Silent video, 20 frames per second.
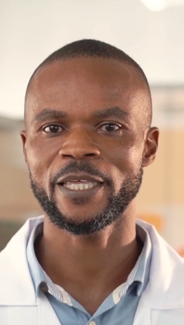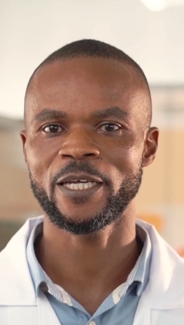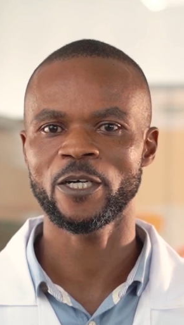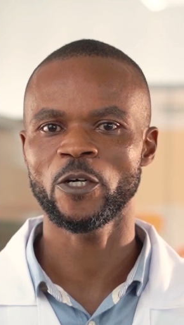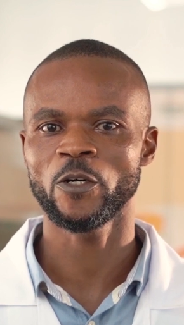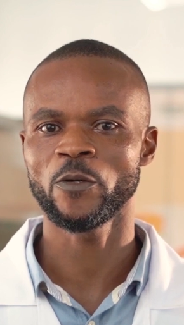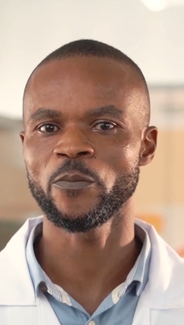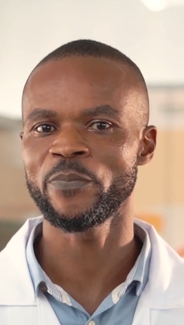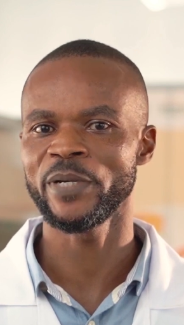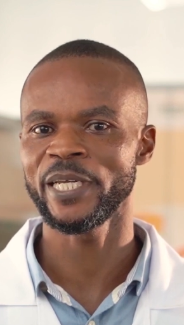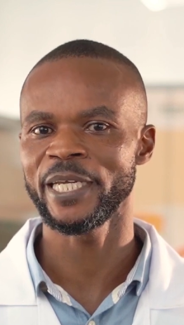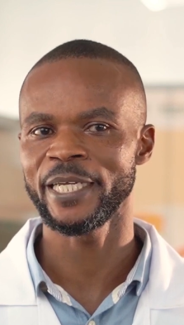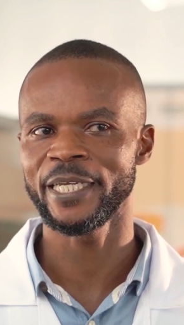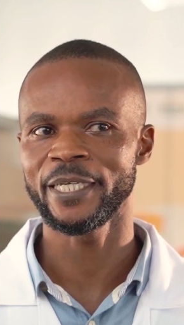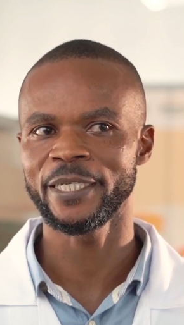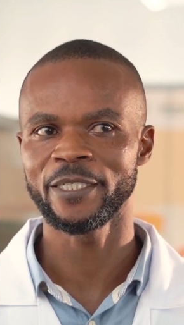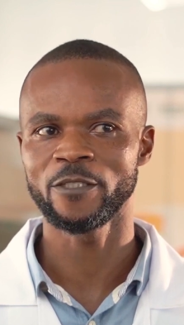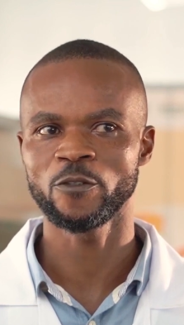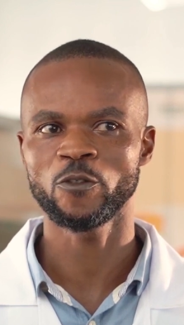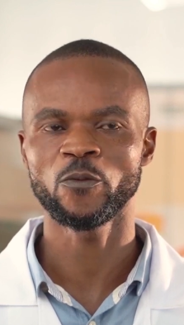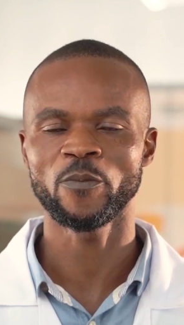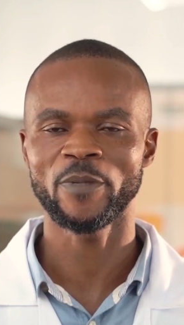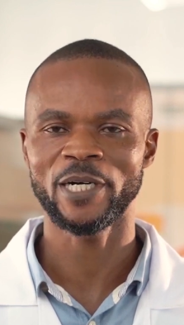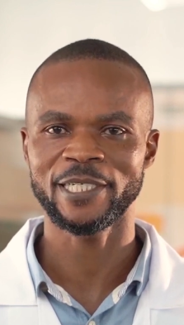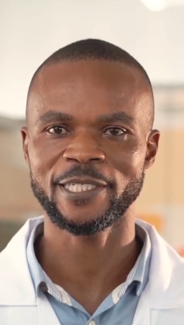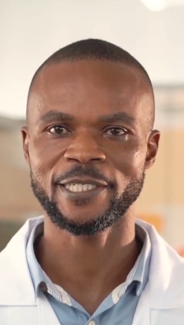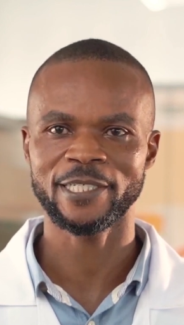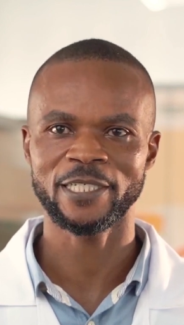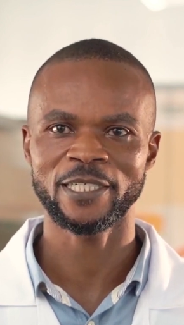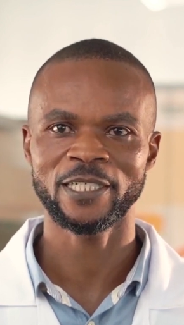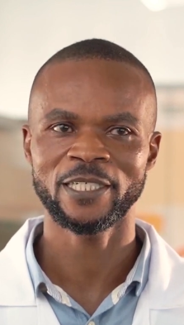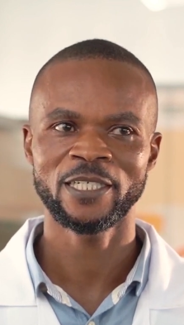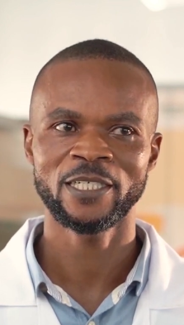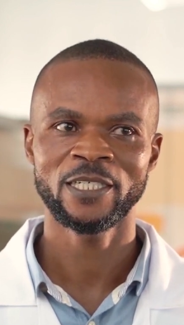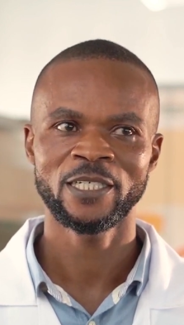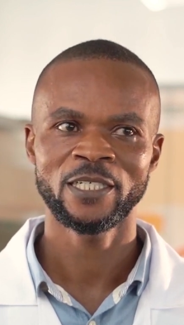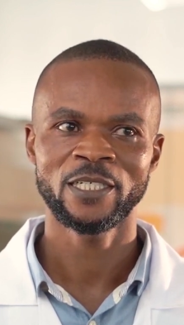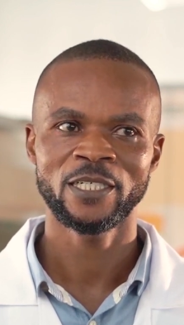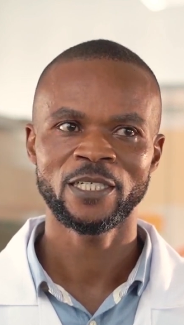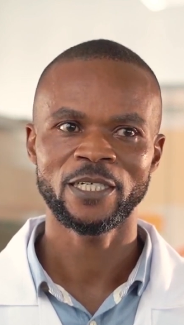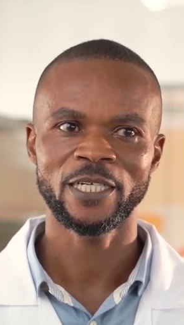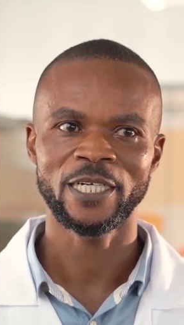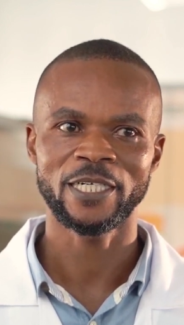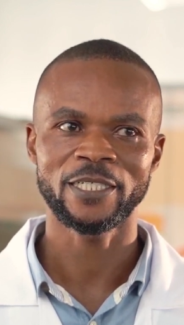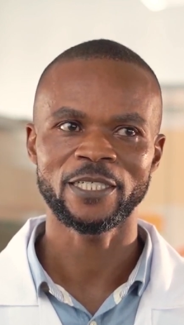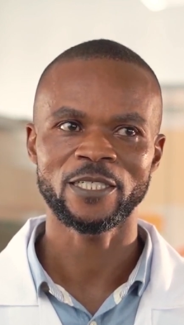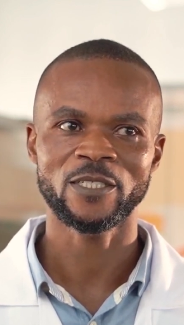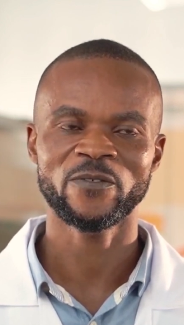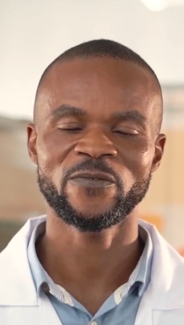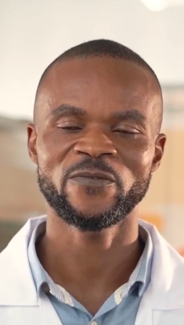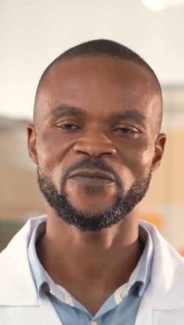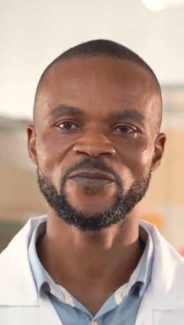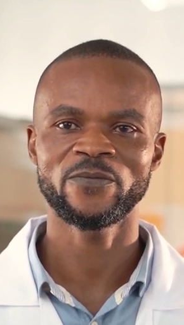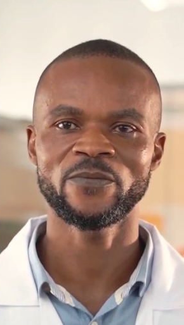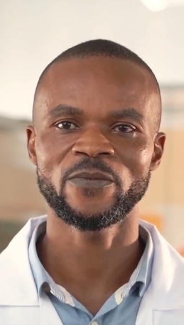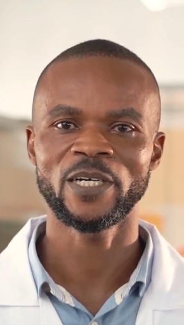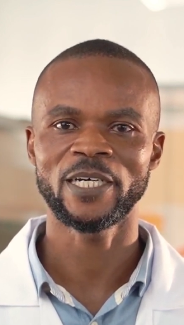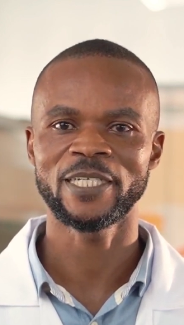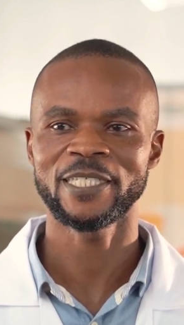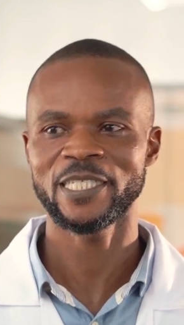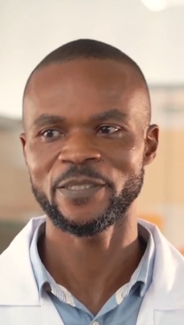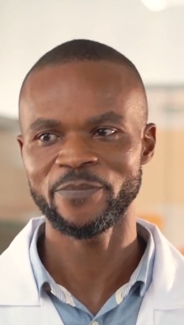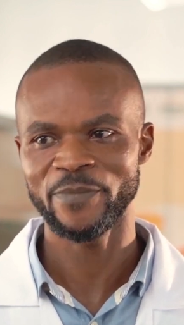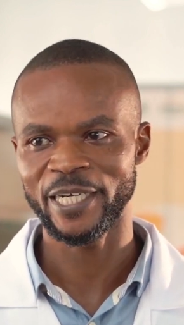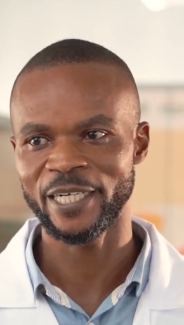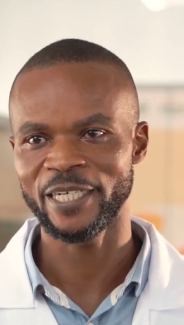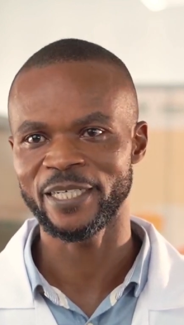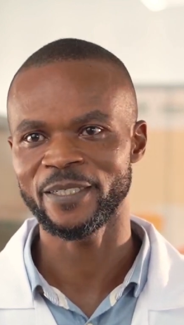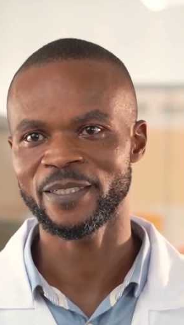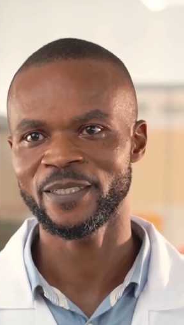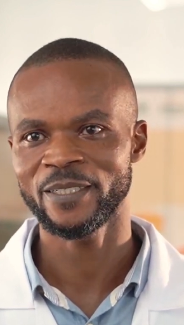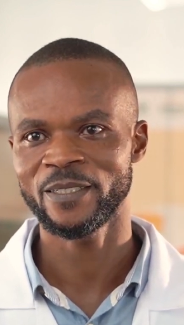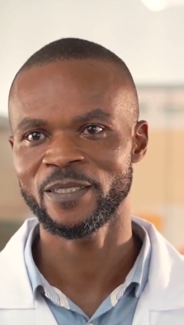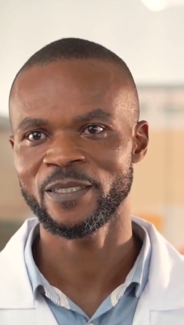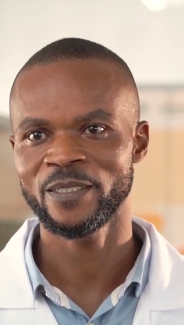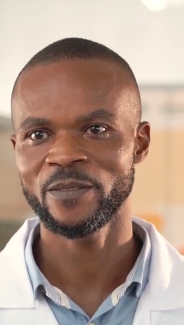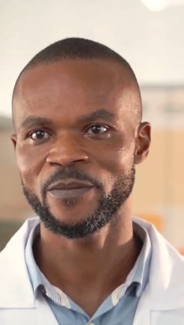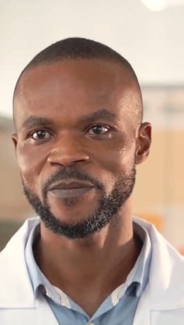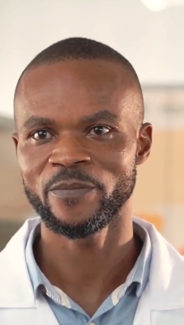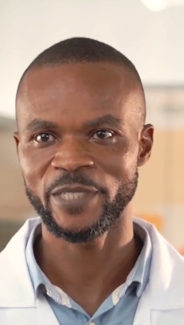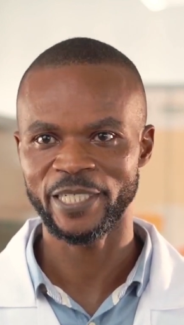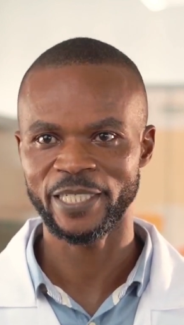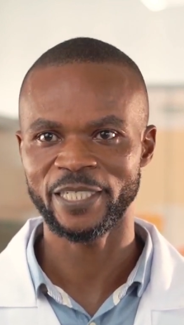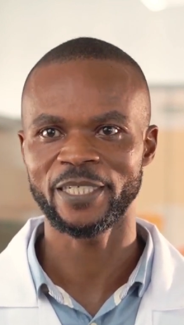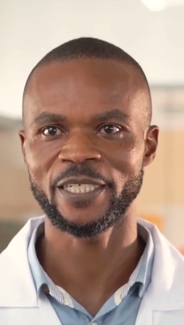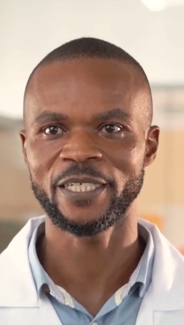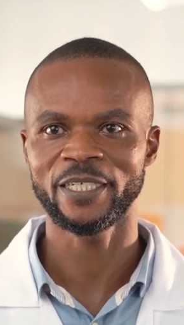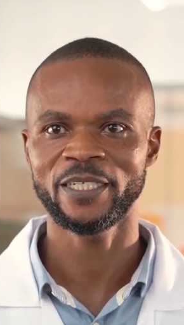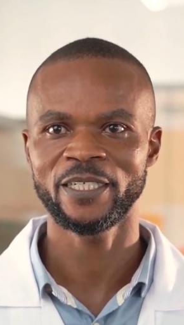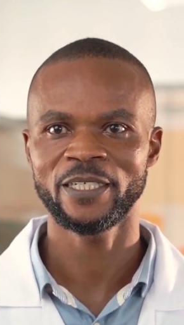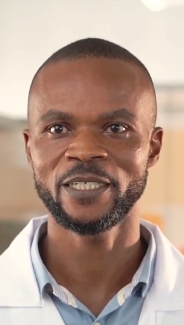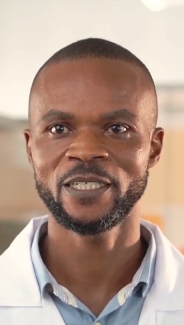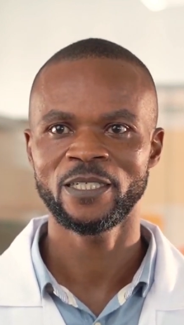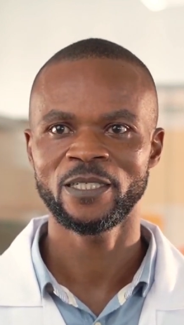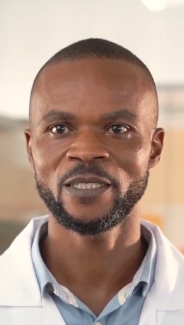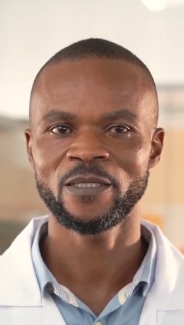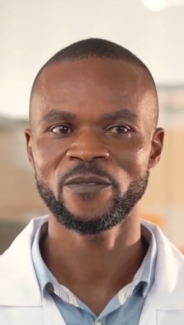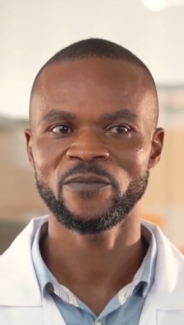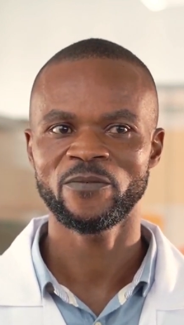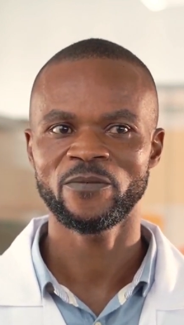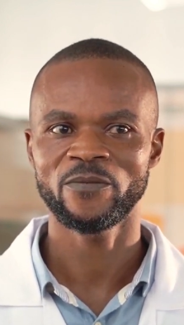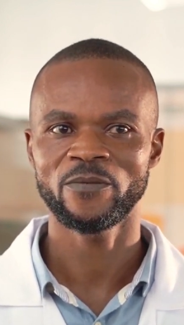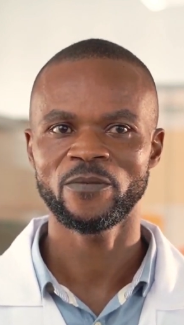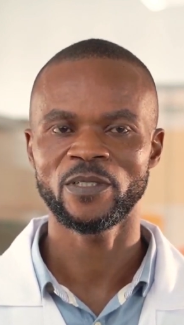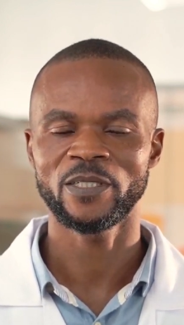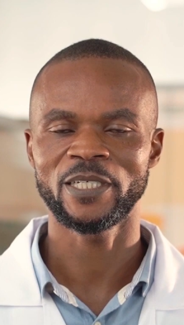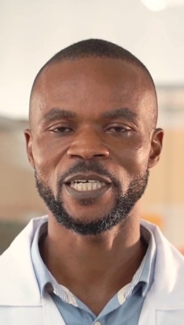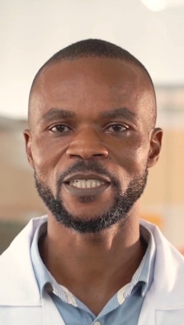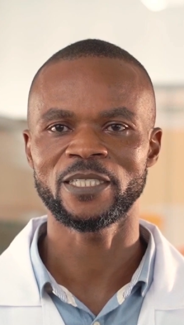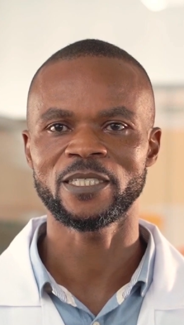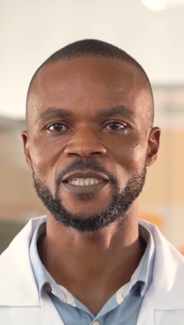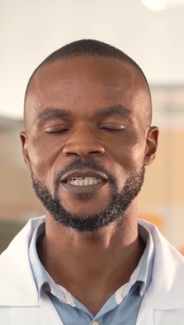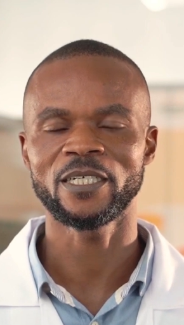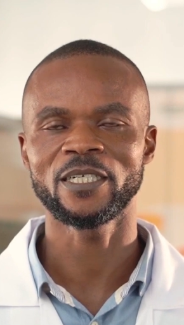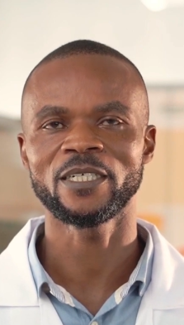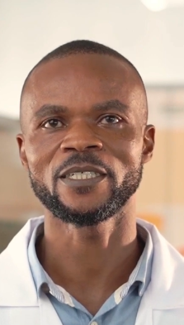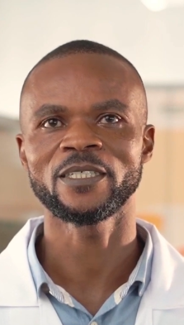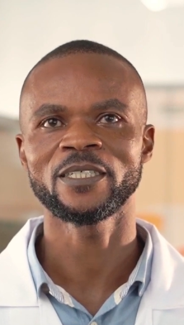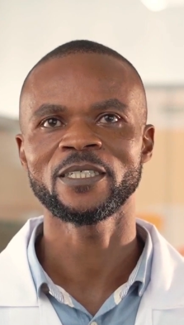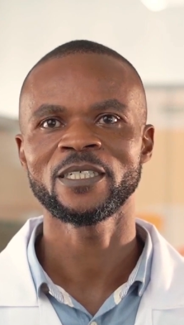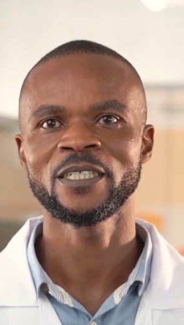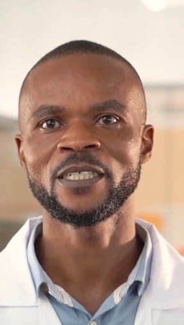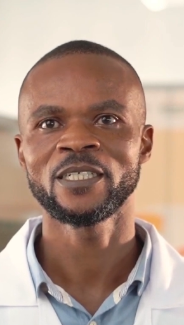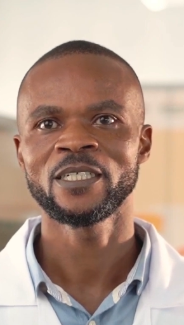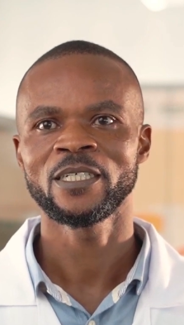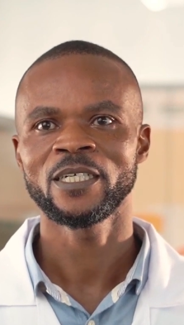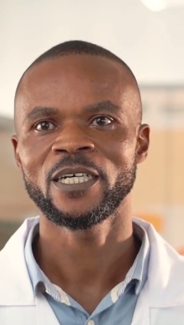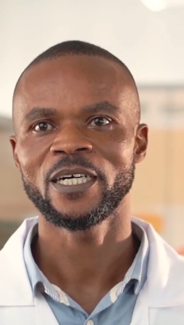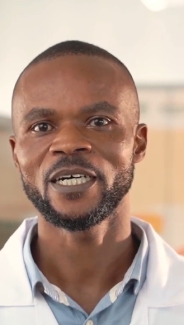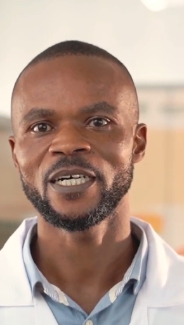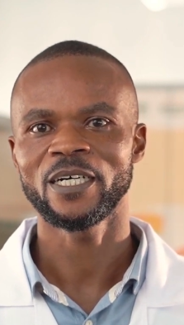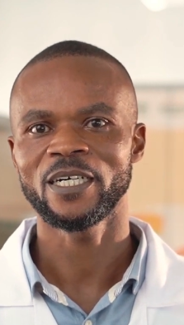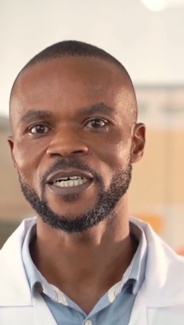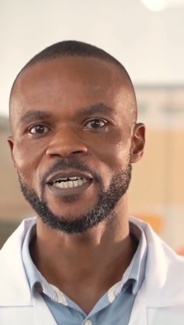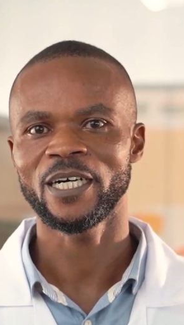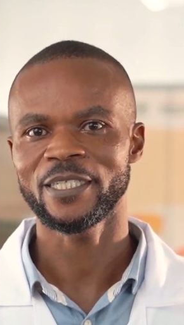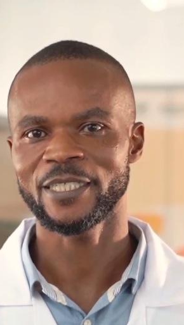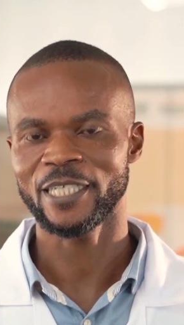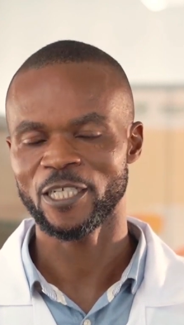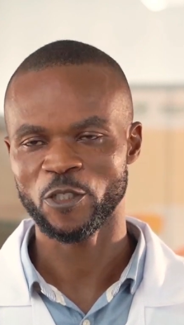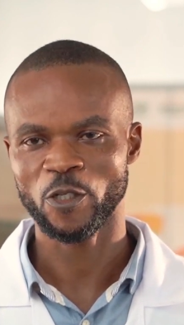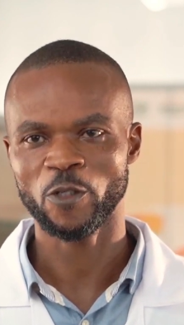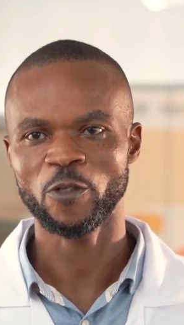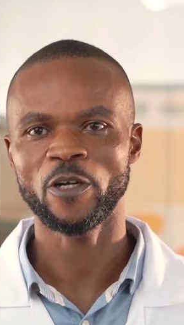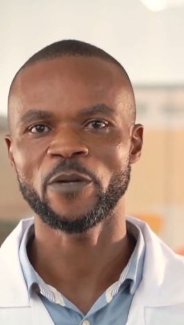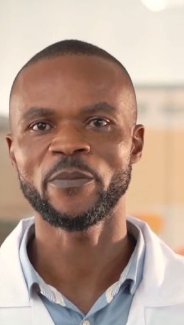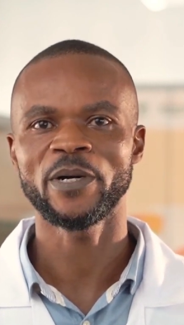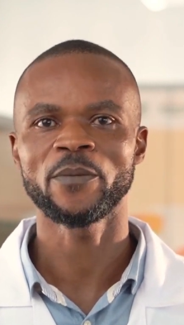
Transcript: a company in Kumasi, that is Auntie Mary Bakery, that's at Asokora